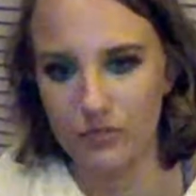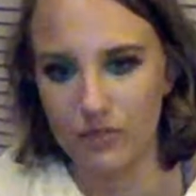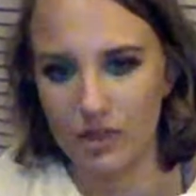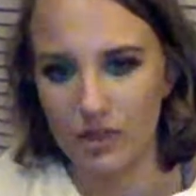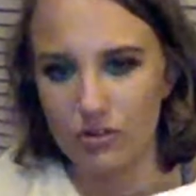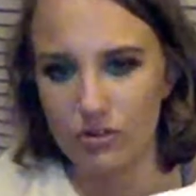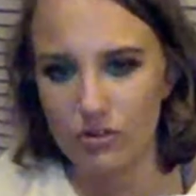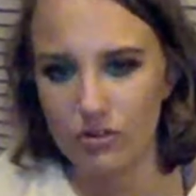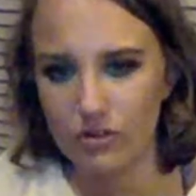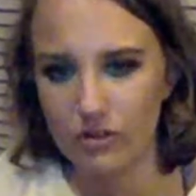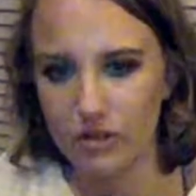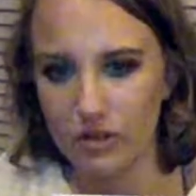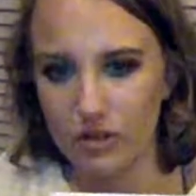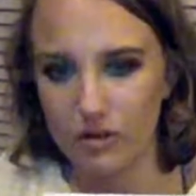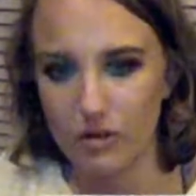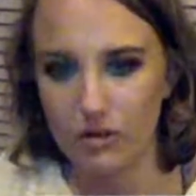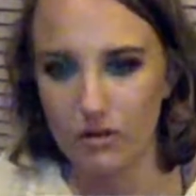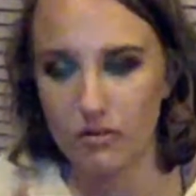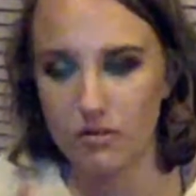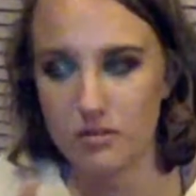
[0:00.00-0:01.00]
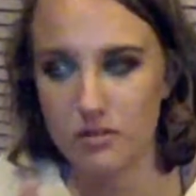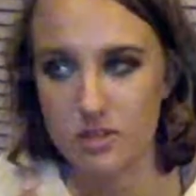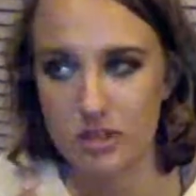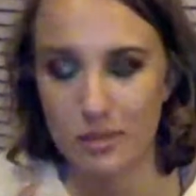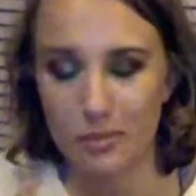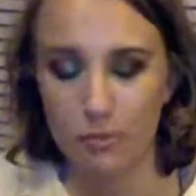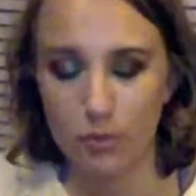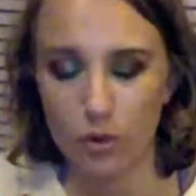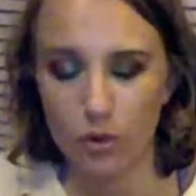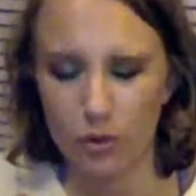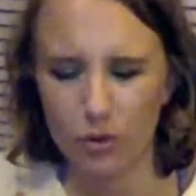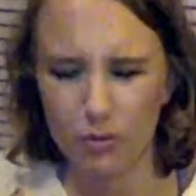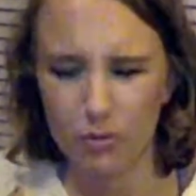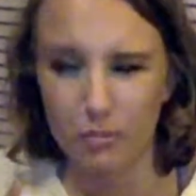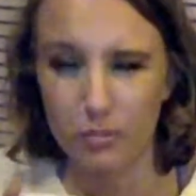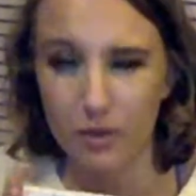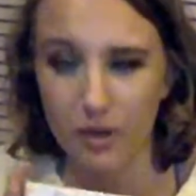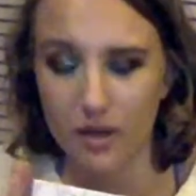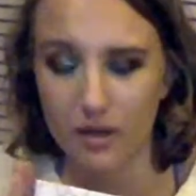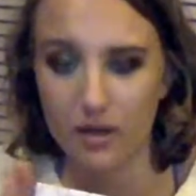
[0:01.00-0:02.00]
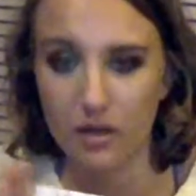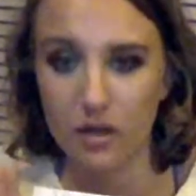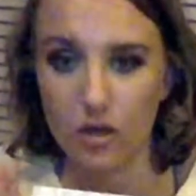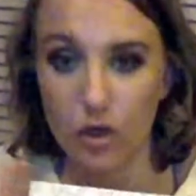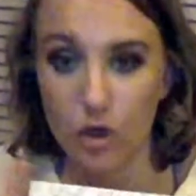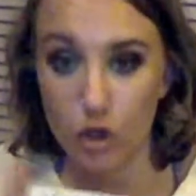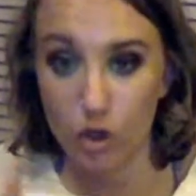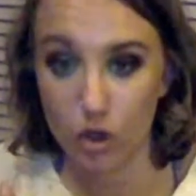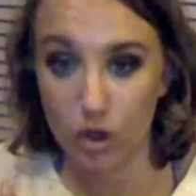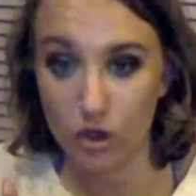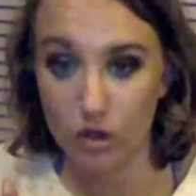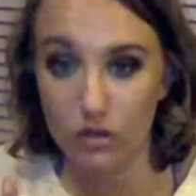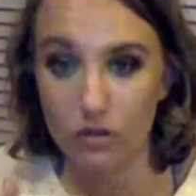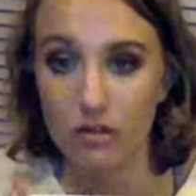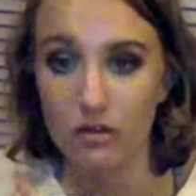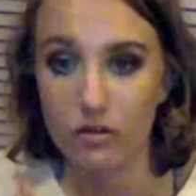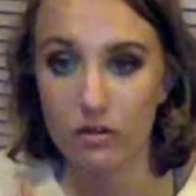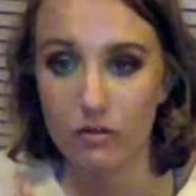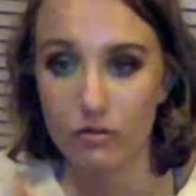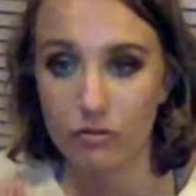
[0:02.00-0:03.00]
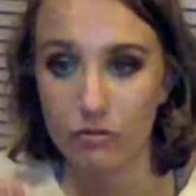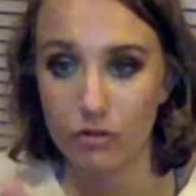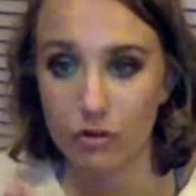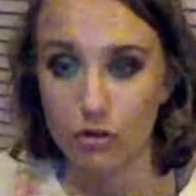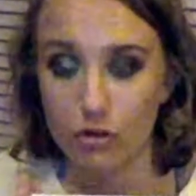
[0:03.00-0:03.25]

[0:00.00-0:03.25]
It's just simple but good for